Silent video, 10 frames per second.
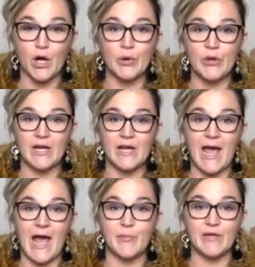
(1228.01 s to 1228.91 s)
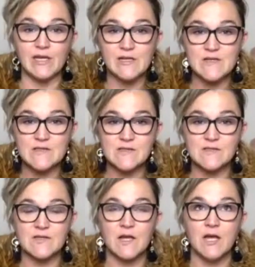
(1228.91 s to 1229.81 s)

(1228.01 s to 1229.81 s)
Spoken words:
own unhappiness.